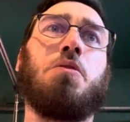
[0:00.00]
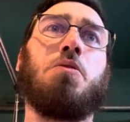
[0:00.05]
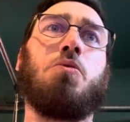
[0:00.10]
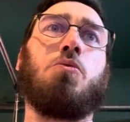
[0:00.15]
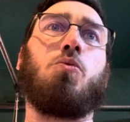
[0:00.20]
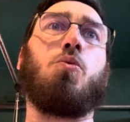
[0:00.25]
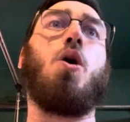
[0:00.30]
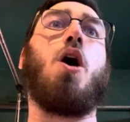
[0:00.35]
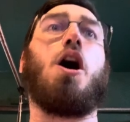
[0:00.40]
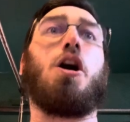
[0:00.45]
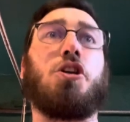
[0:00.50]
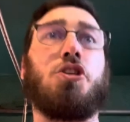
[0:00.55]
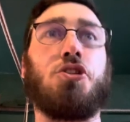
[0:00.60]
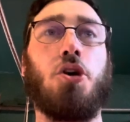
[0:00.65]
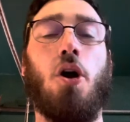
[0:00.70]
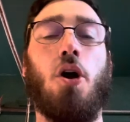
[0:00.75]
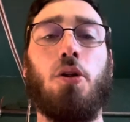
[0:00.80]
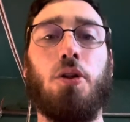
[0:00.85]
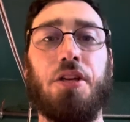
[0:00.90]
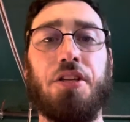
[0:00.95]
rock
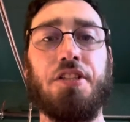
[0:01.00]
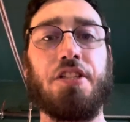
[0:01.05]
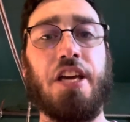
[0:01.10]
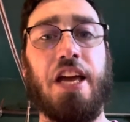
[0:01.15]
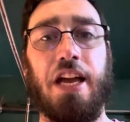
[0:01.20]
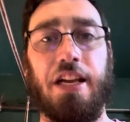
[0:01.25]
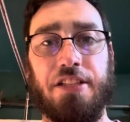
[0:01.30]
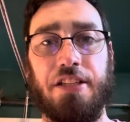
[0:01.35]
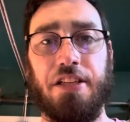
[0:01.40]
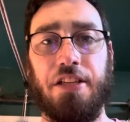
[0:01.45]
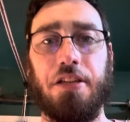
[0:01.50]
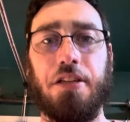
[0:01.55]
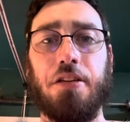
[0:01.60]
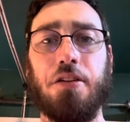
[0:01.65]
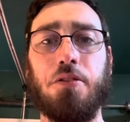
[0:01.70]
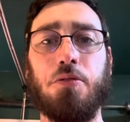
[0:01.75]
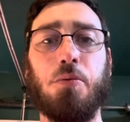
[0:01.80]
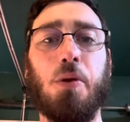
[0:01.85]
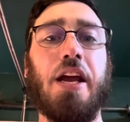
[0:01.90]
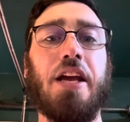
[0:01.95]
solid tactic,
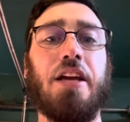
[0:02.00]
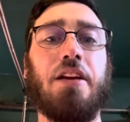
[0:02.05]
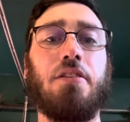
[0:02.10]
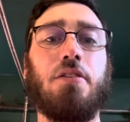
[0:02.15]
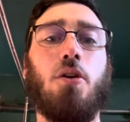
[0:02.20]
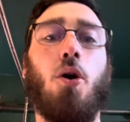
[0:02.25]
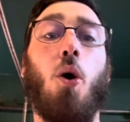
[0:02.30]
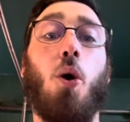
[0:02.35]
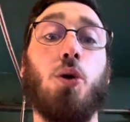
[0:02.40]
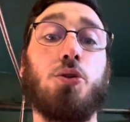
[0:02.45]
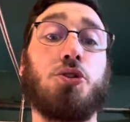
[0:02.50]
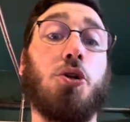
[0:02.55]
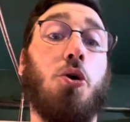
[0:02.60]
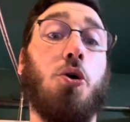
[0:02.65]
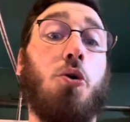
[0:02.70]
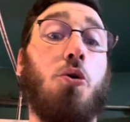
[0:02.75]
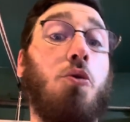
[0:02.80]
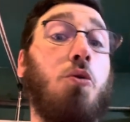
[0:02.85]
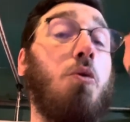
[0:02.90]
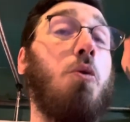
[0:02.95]
right?
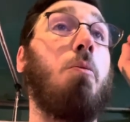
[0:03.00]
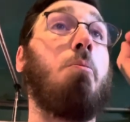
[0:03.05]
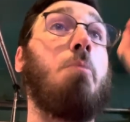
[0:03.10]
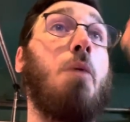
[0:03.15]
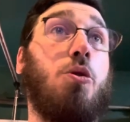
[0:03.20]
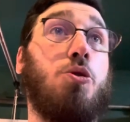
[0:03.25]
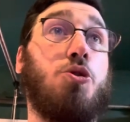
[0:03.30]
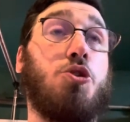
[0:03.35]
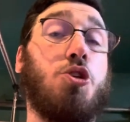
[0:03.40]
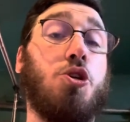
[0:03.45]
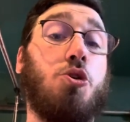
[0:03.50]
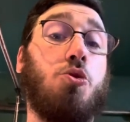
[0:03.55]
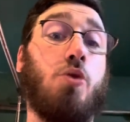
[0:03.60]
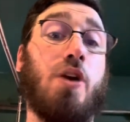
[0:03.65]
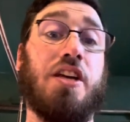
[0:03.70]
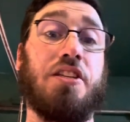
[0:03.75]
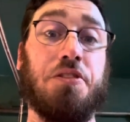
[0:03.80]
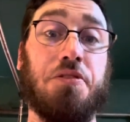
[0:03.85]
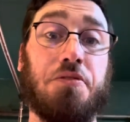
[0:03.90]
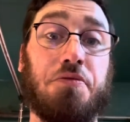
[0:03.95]
Also most
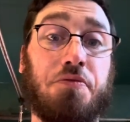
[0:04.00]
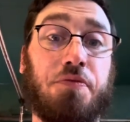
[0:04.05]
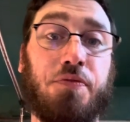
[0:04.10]
aggressive.